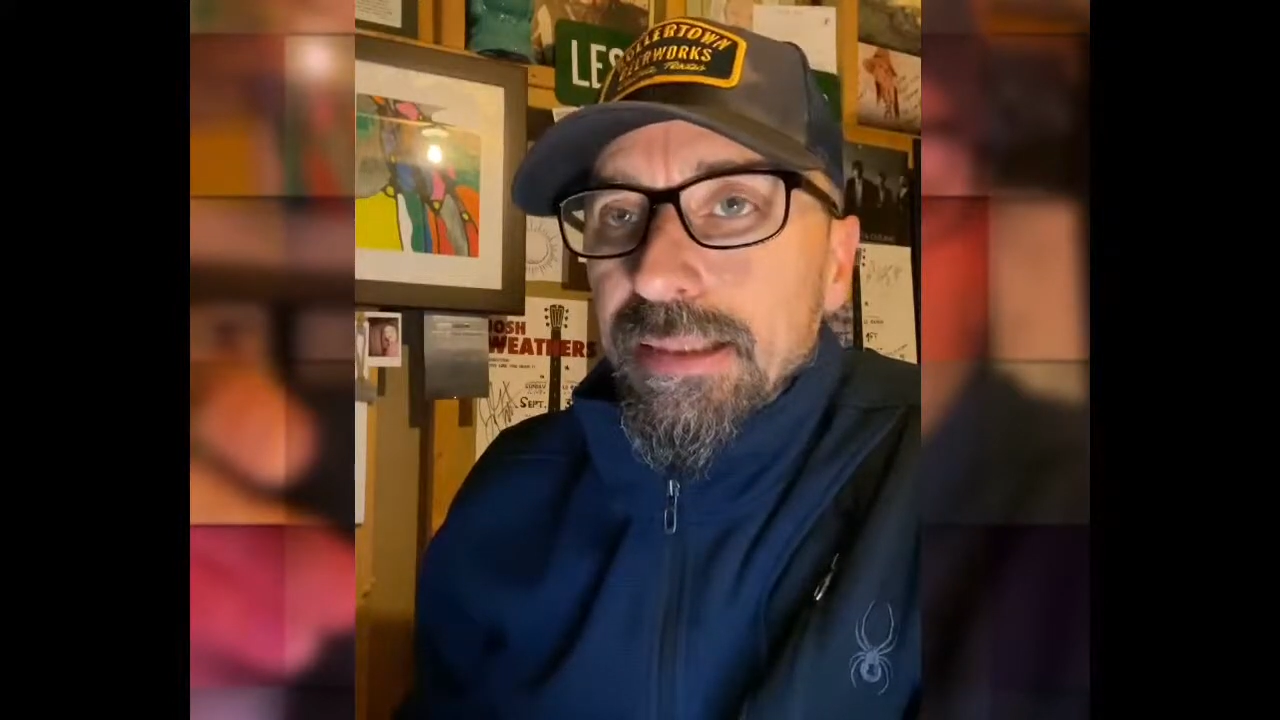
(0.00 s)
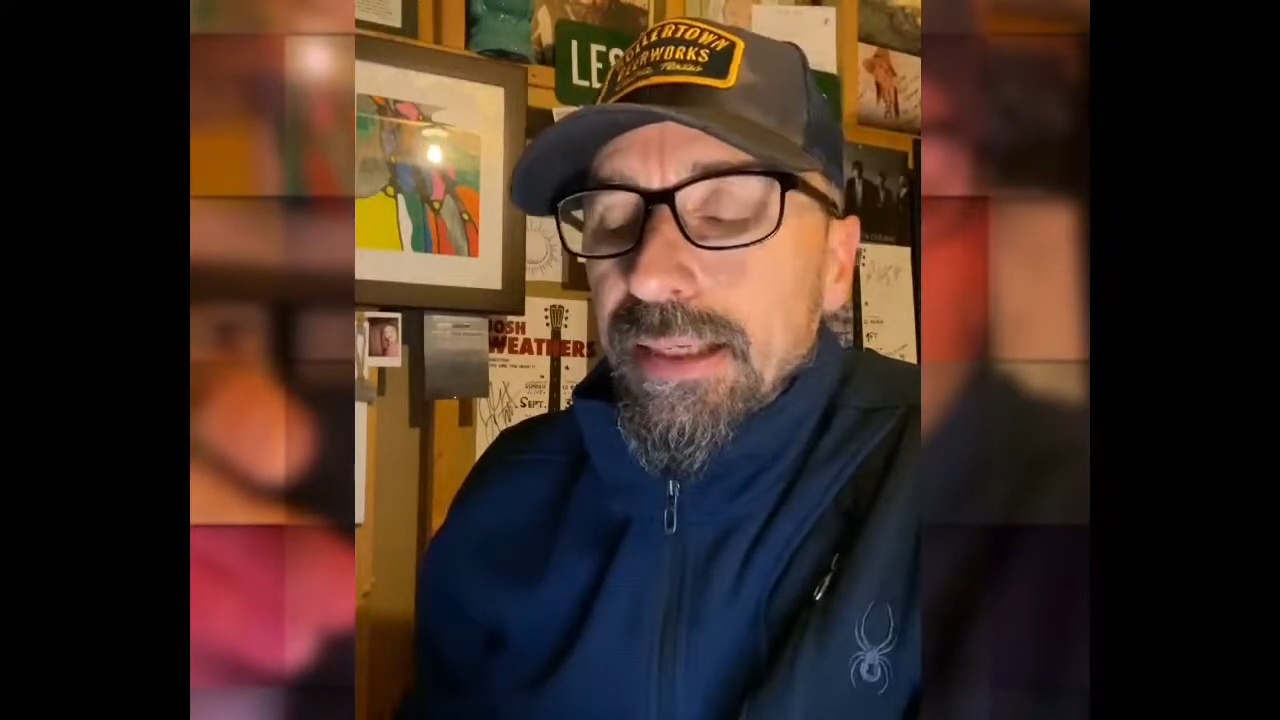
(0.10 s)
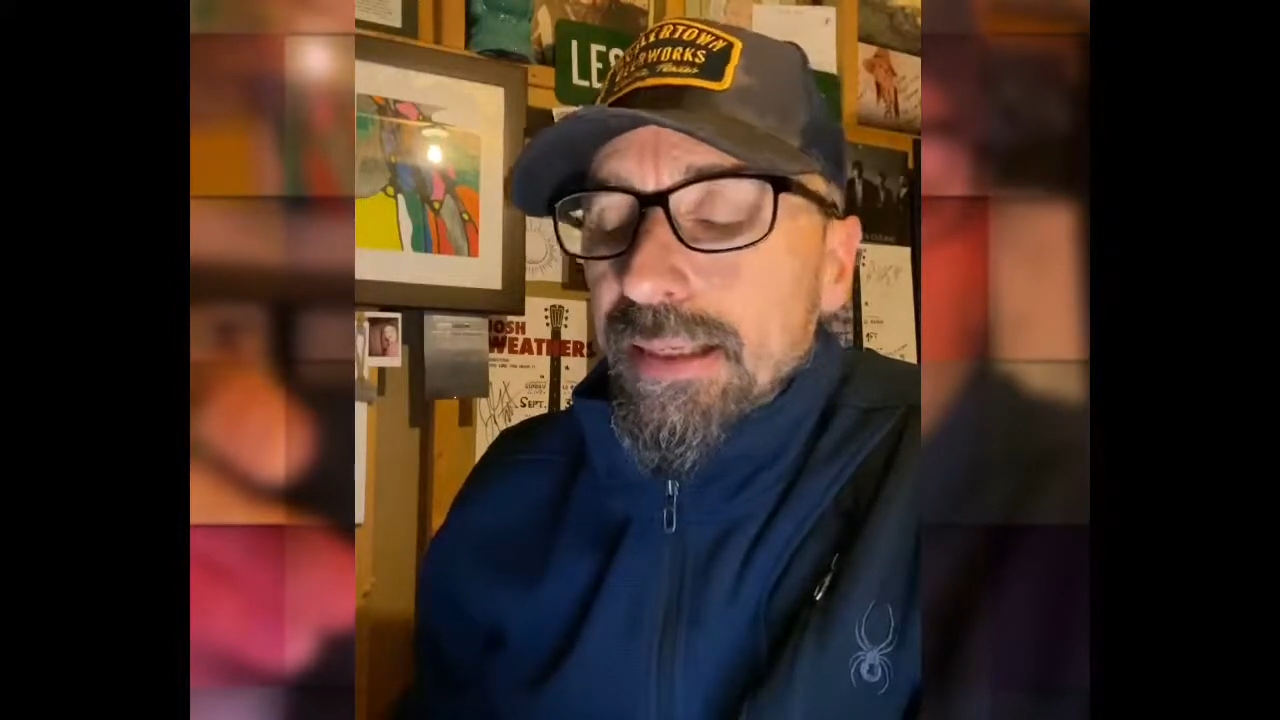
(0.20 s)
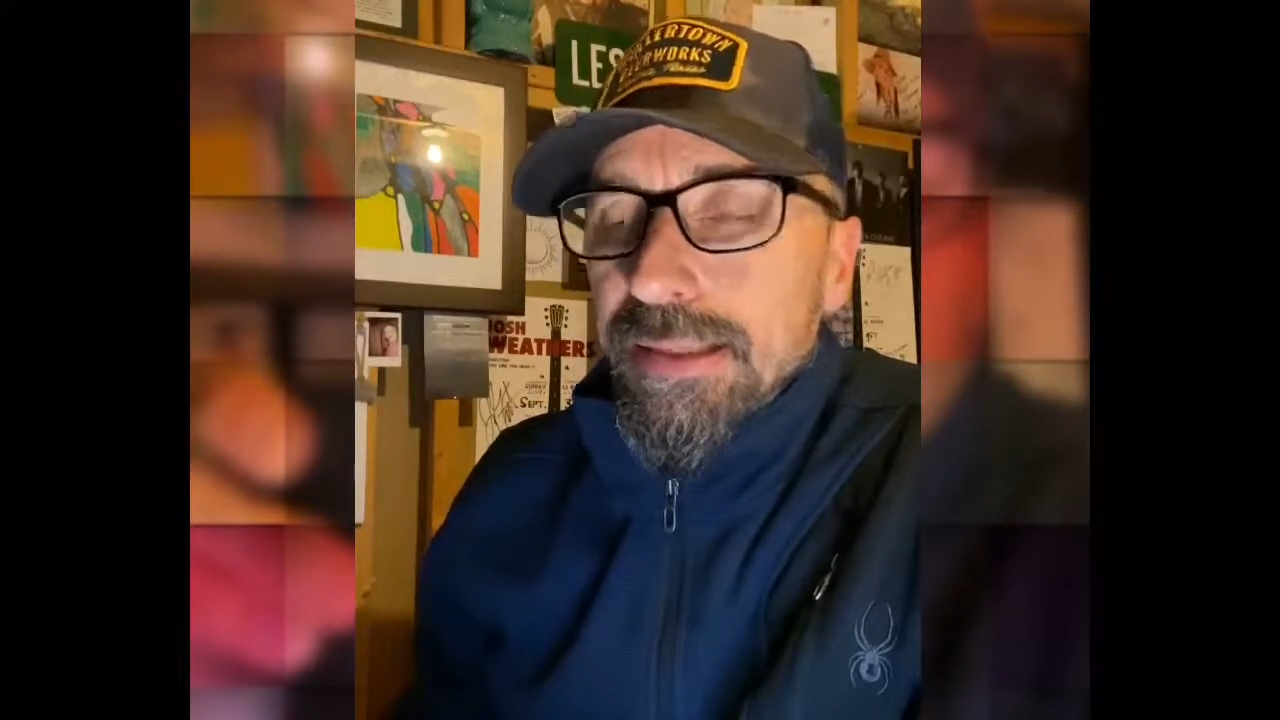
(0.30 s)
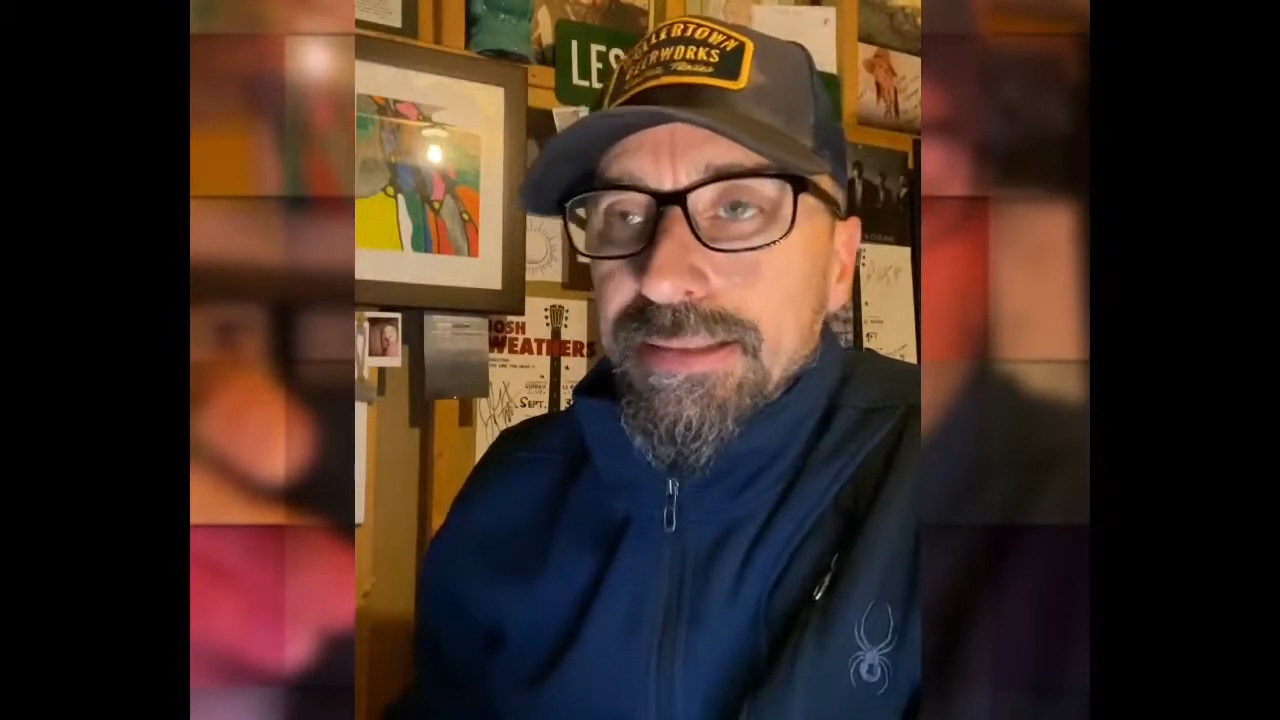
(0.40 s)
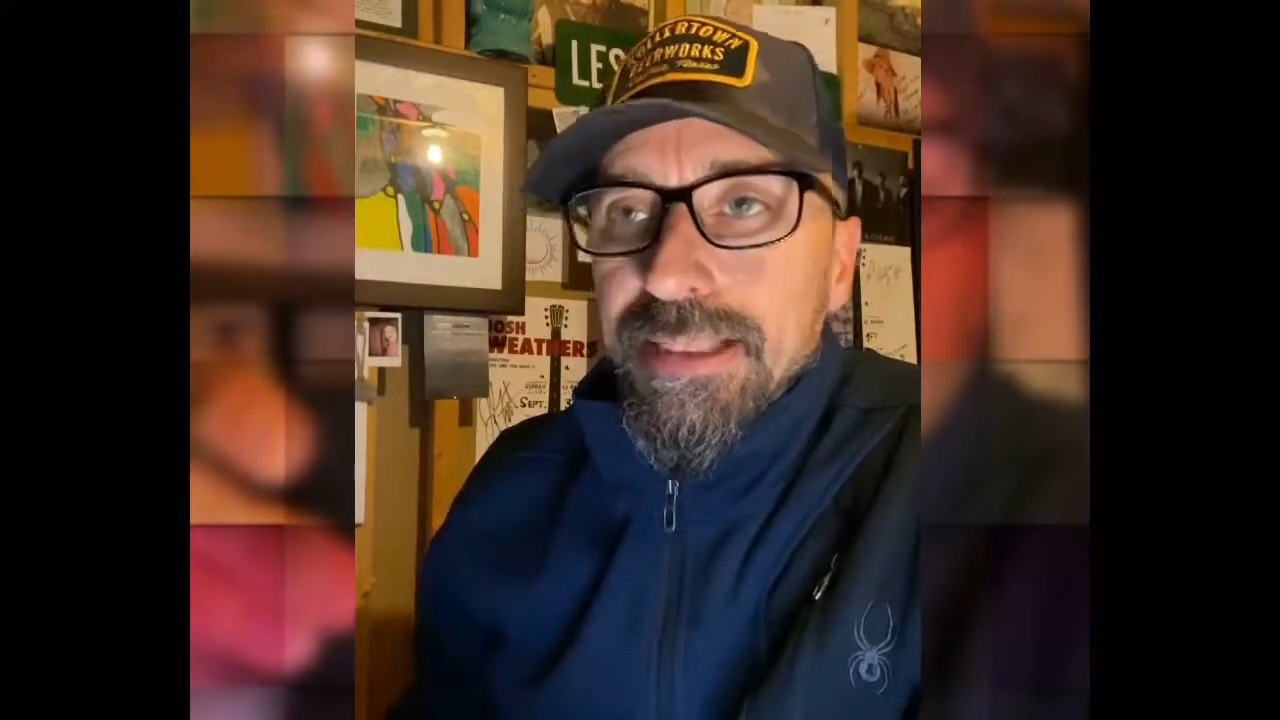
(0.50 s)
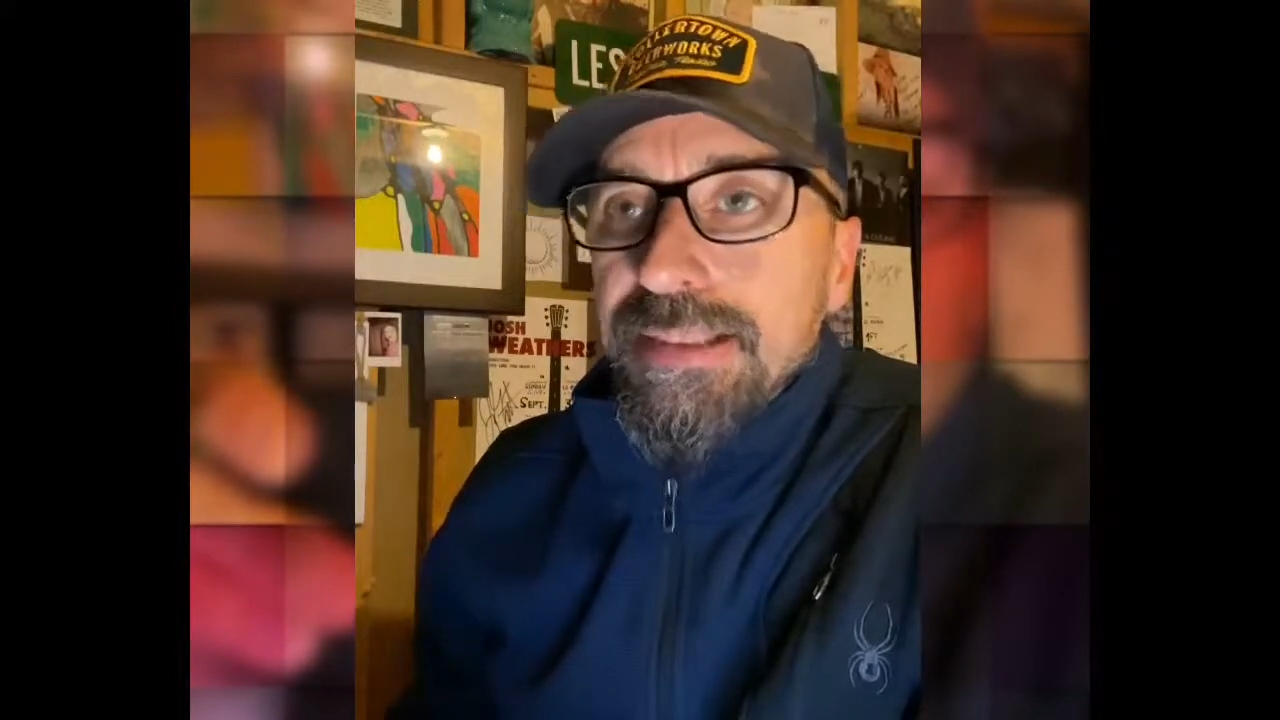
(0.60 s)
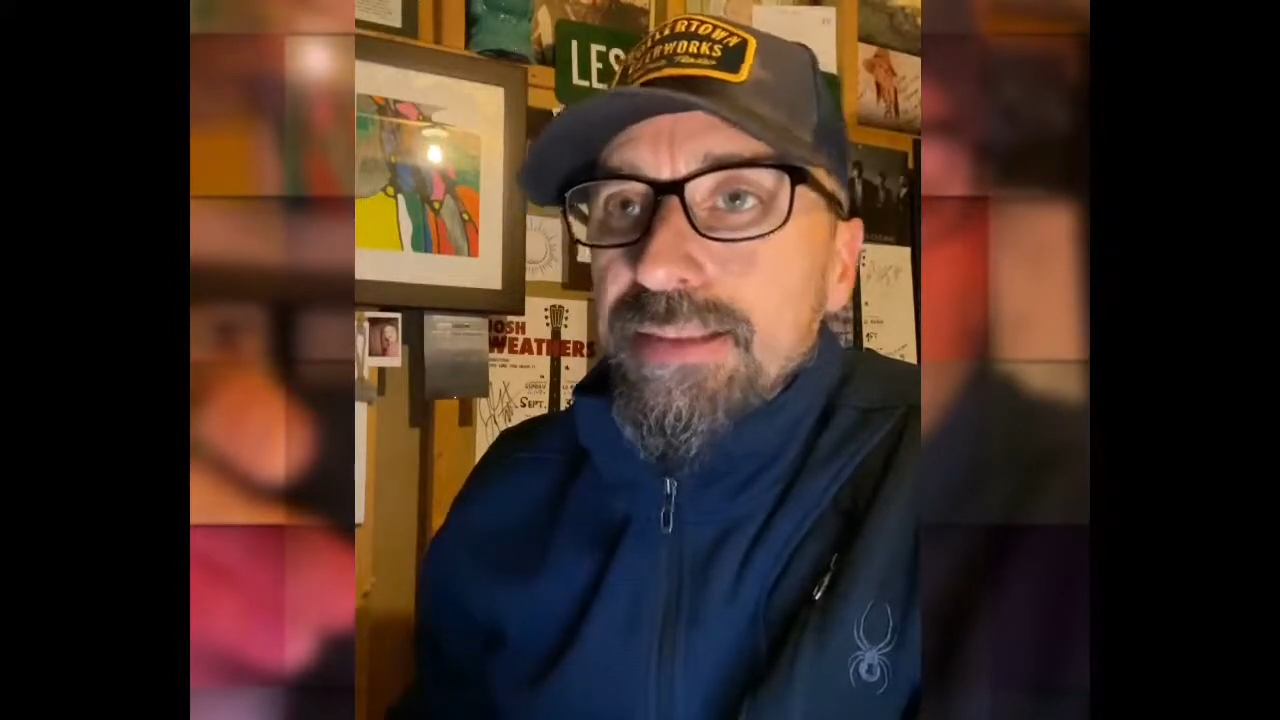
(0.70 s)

it said